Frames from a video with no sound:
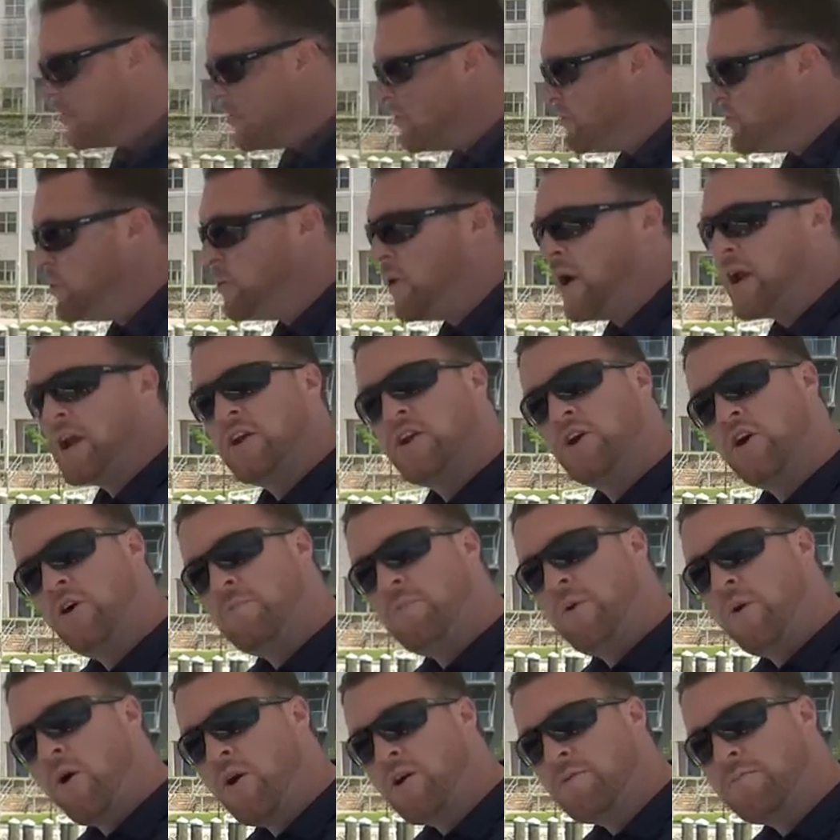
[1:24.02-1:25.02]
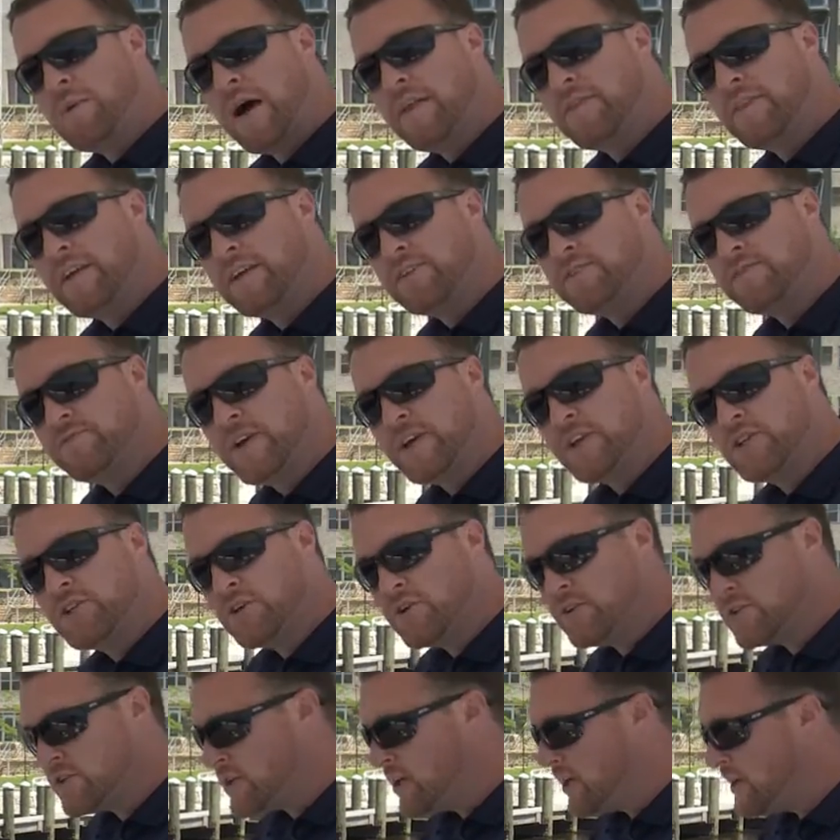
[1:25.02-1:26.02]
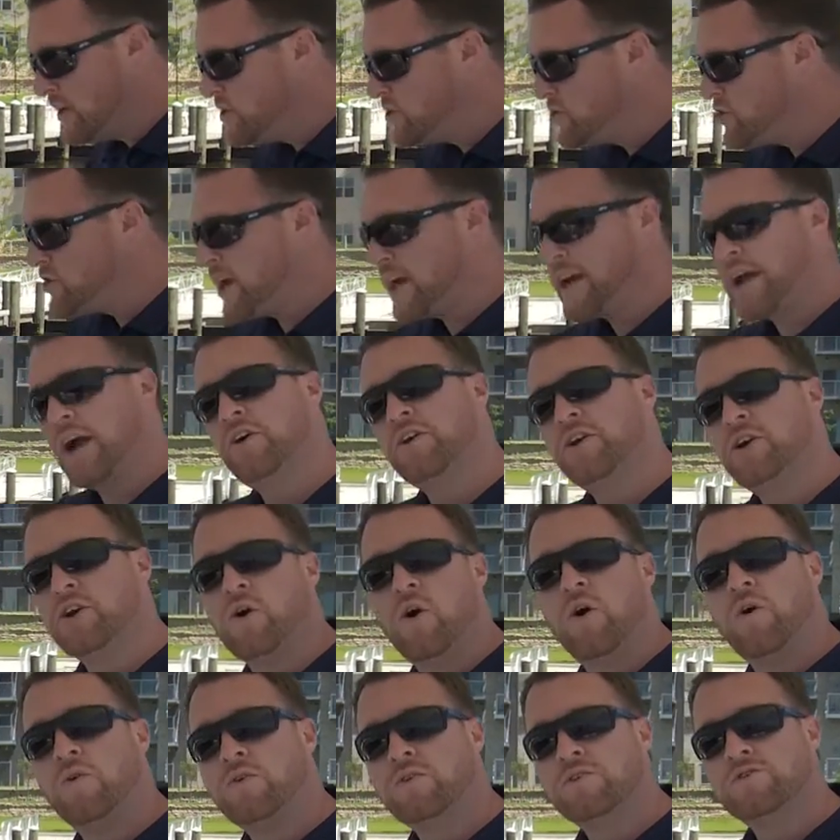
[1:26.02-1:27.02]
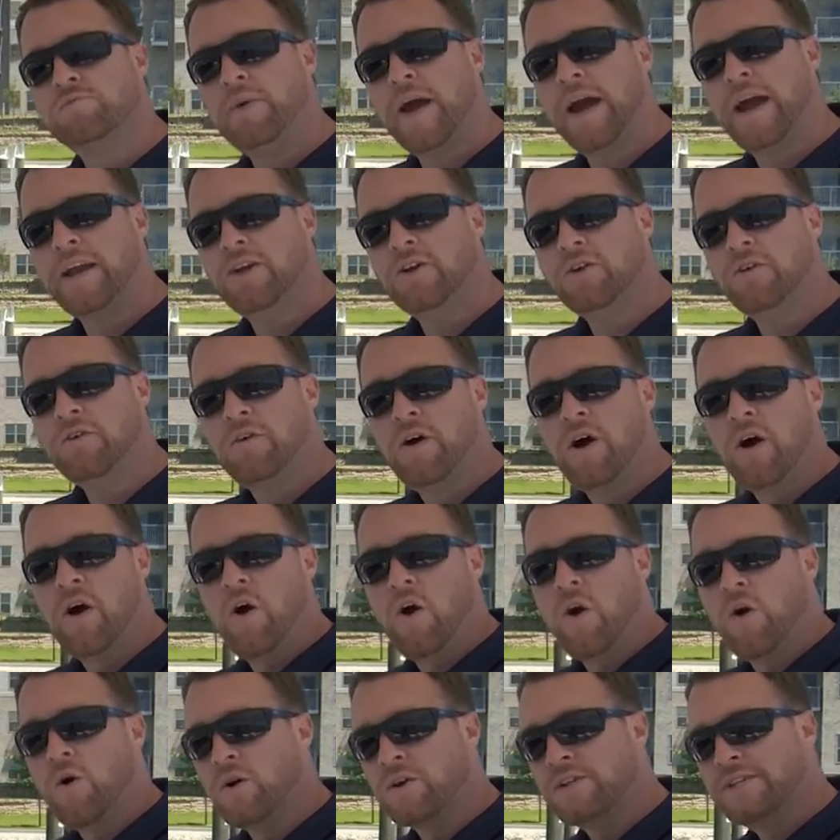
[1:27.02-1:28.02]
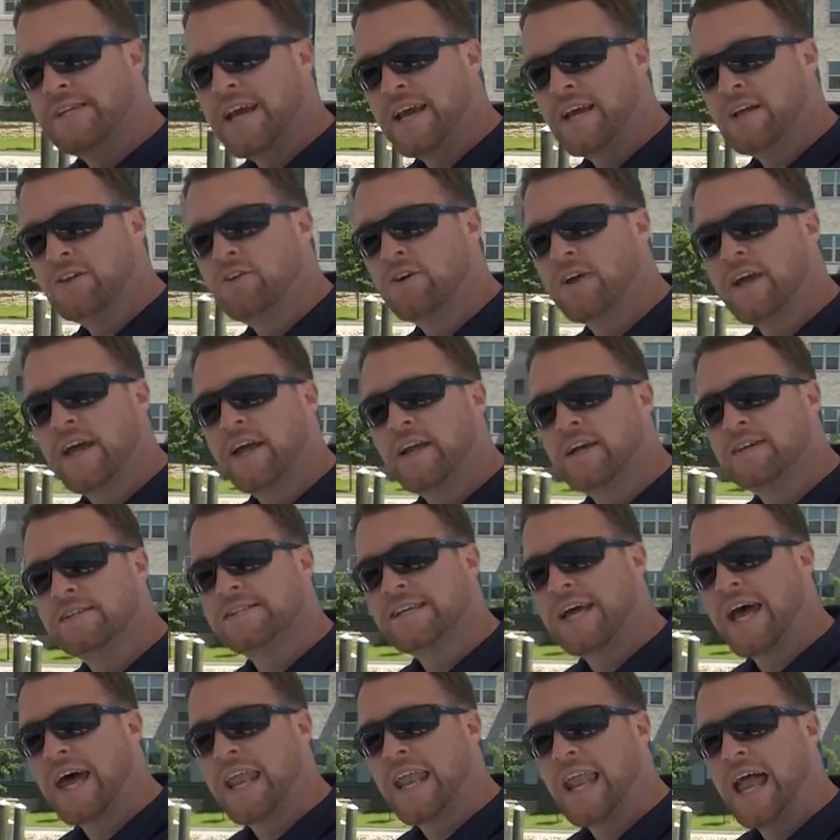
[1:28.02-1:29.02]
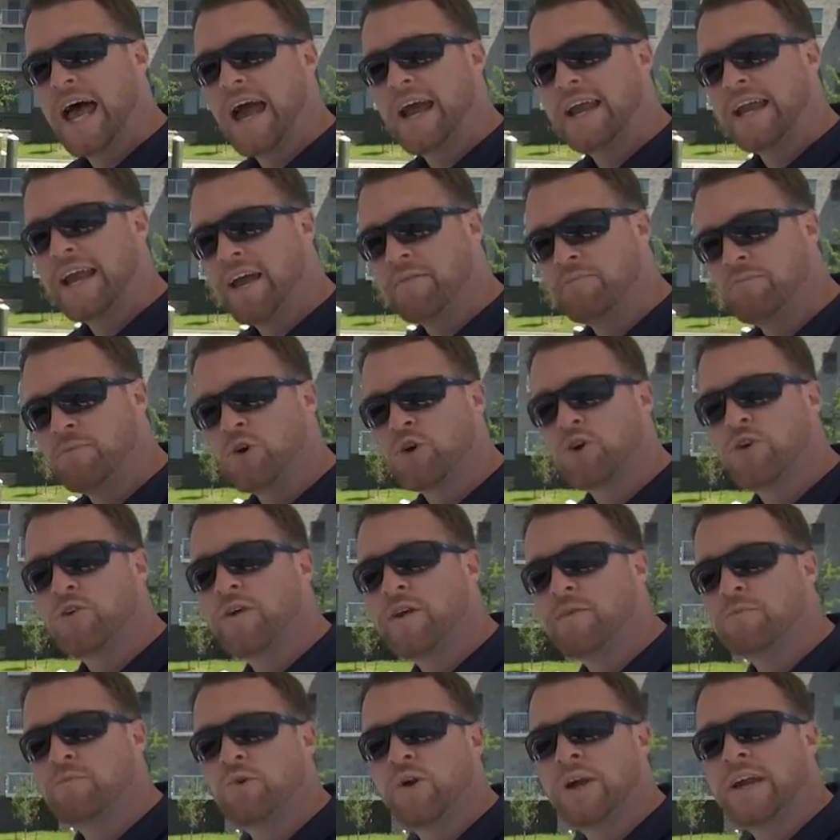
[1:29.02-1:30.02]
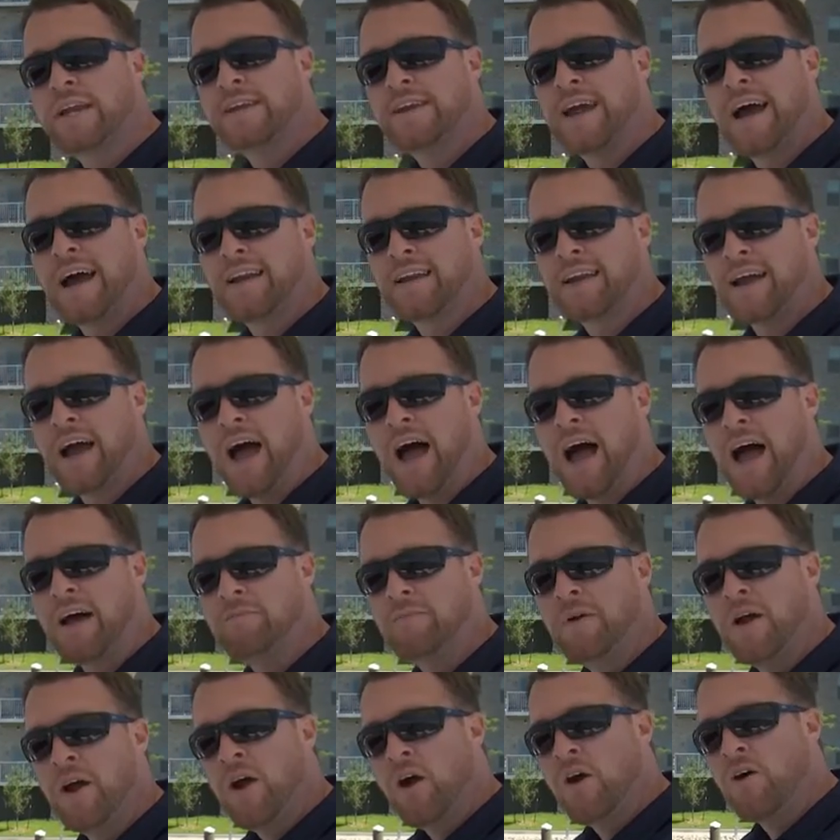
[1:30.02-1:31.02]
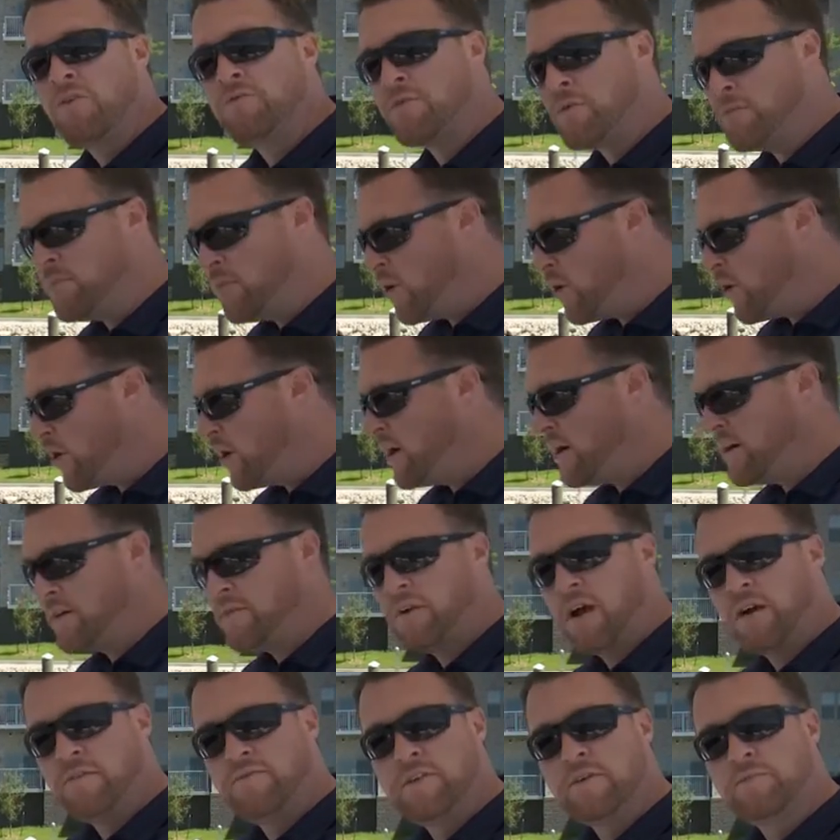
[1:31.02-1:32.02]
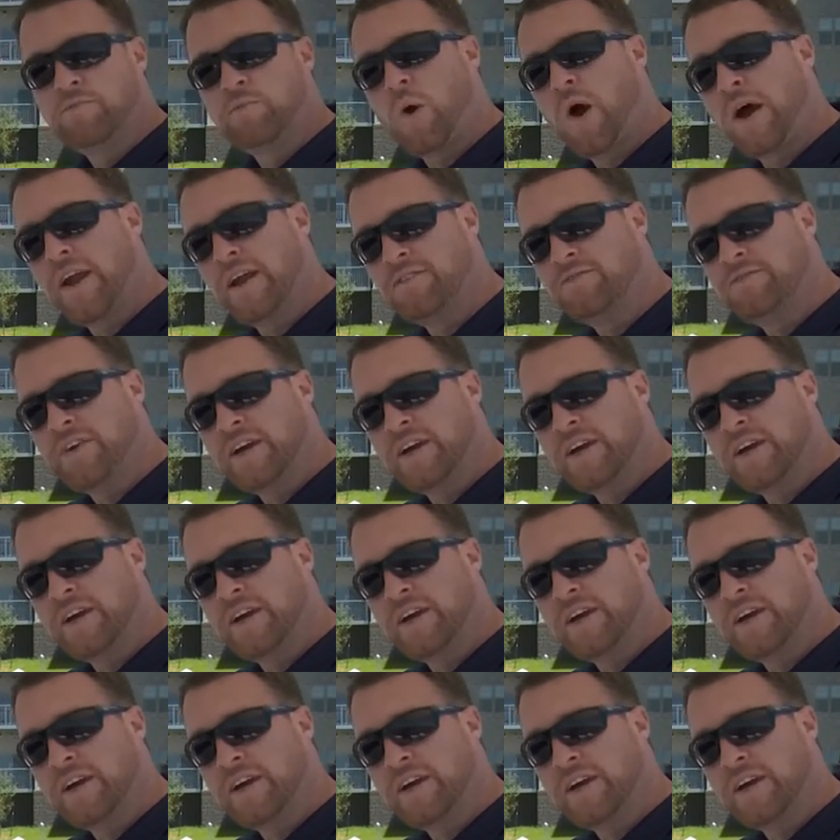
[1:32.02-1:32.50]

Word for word: If you want to know more about these features, check out your owner's manual or take a look at us online at mercurymarine.com for more of the product